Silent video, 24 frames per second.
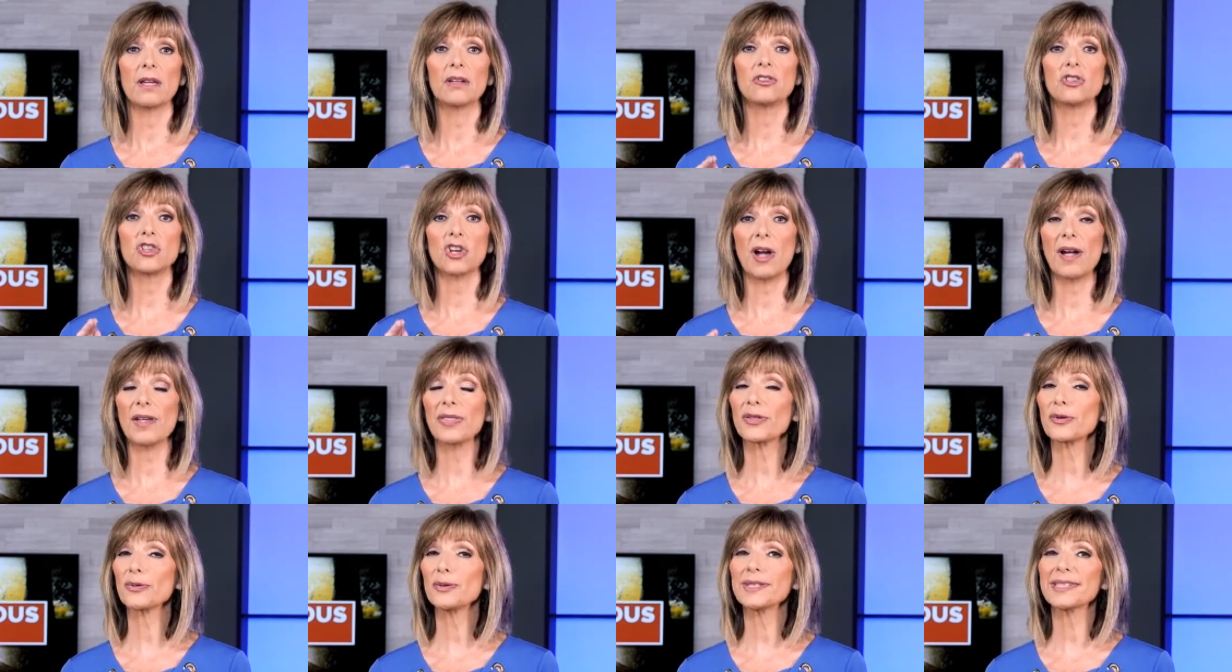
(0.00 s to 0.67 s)

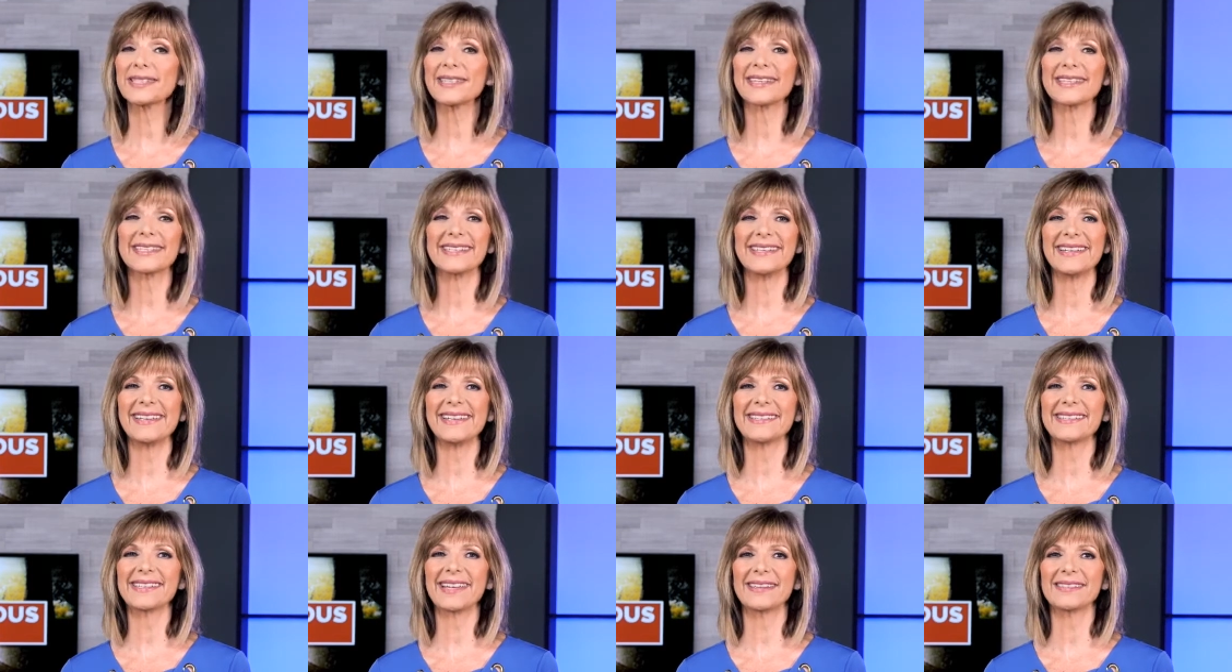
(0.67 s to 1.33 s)
John
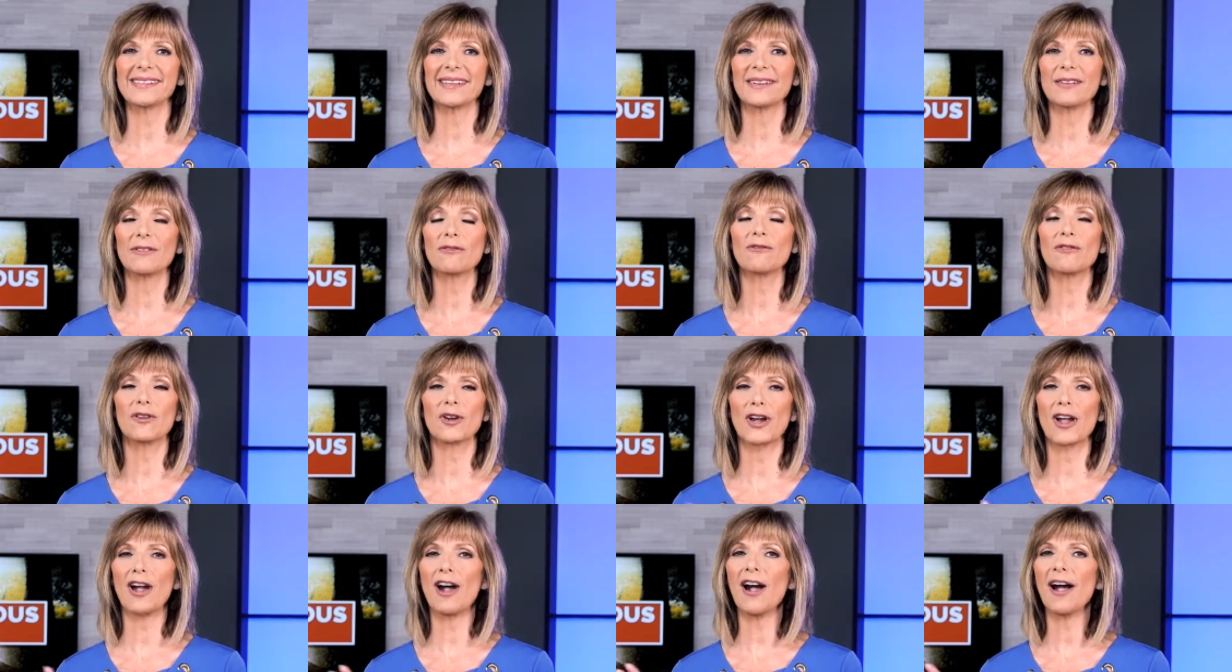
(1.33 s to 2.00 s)
3:16 says it,
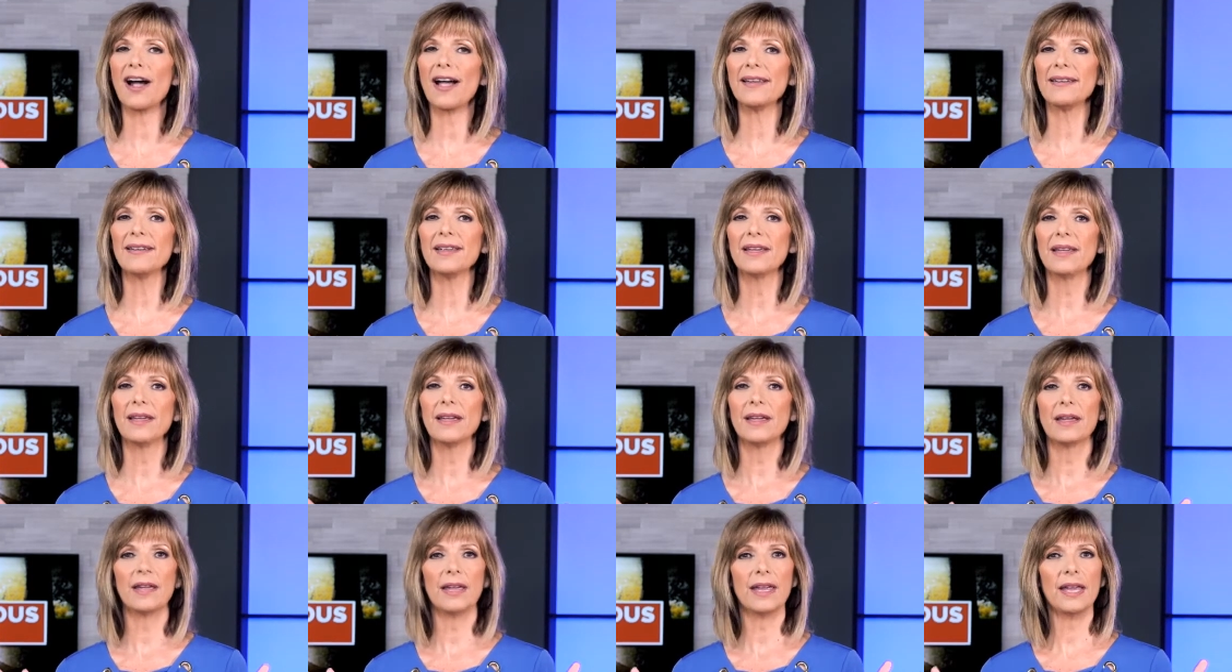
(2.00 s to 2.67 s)
"For God,
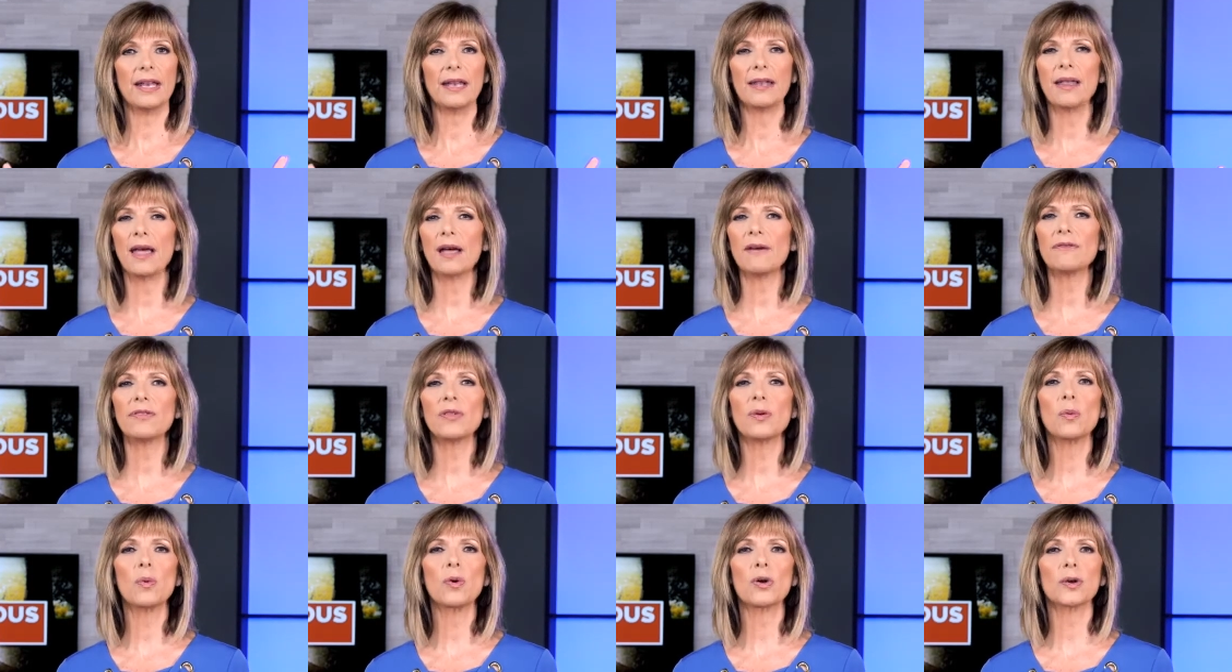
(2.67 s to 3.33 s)
he
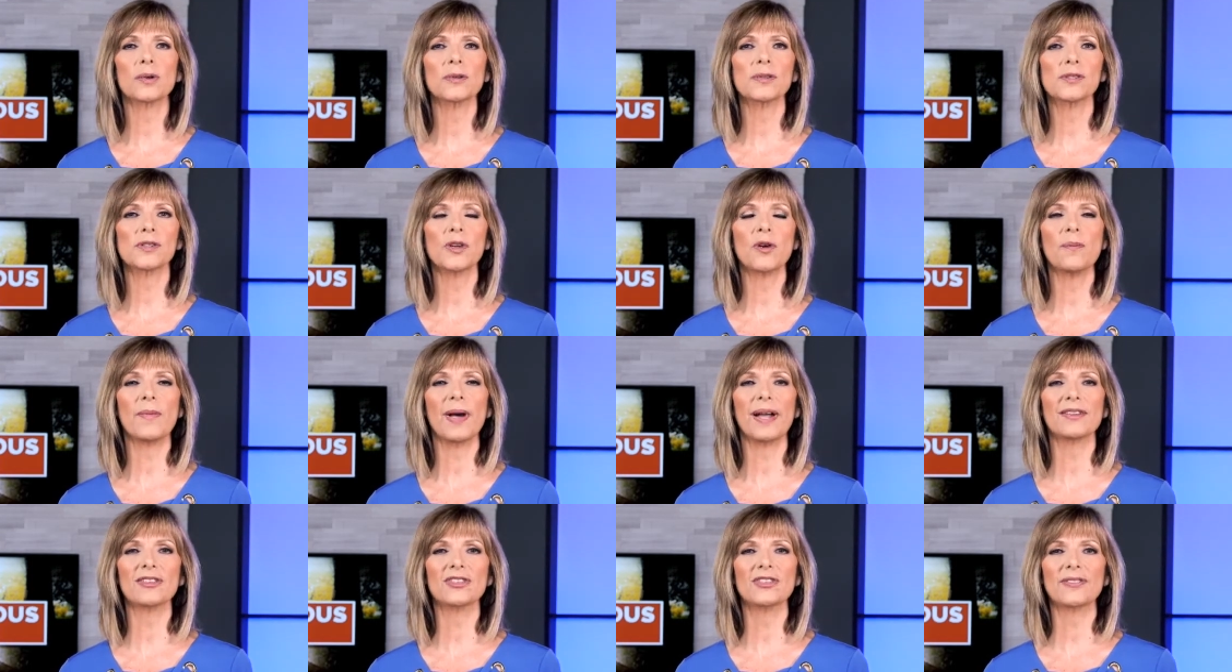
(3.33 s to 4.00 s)
loved the world so
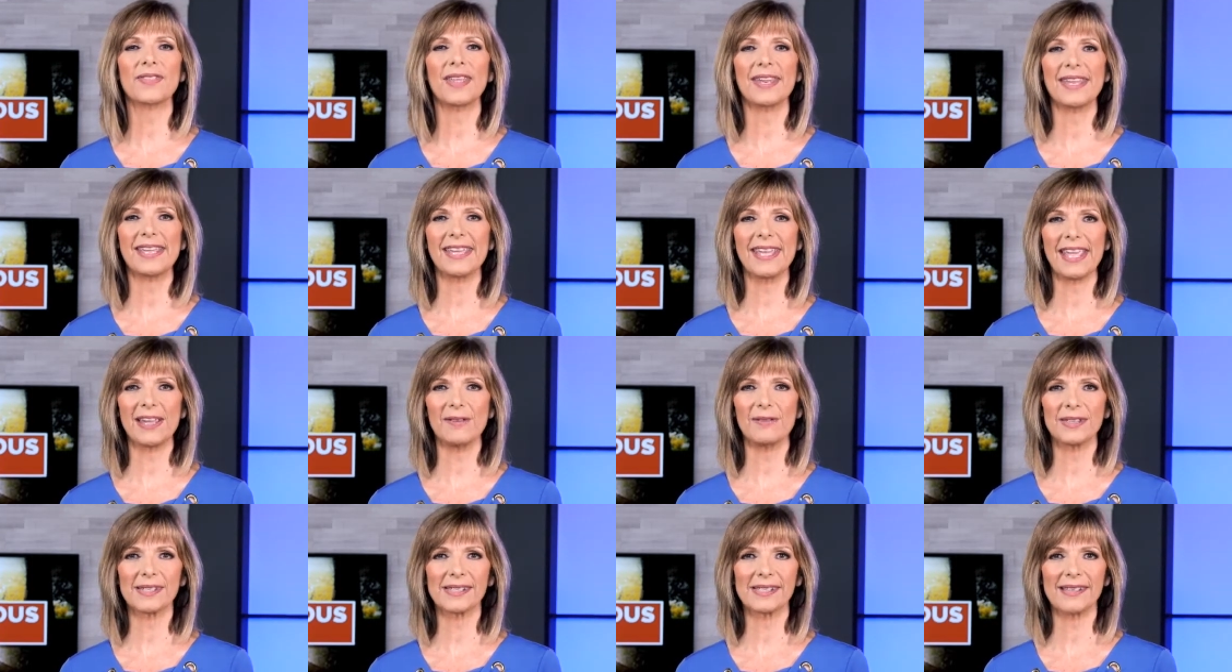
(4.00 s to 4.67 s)
much that he
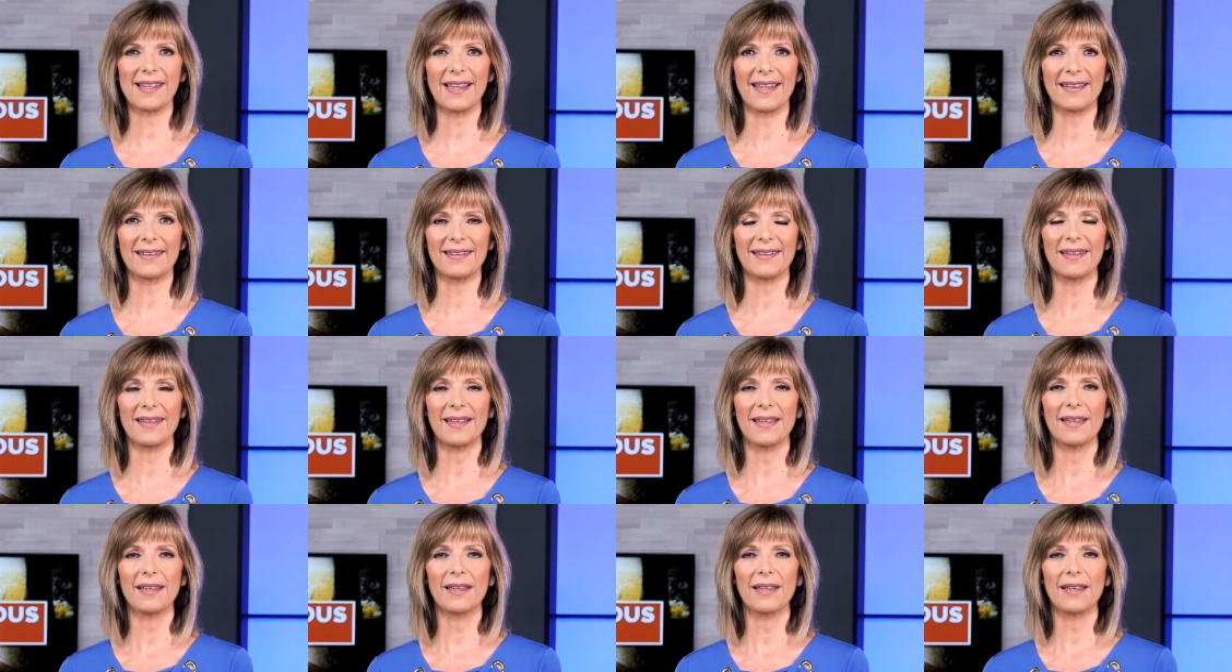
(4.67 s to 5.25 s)
gave his son,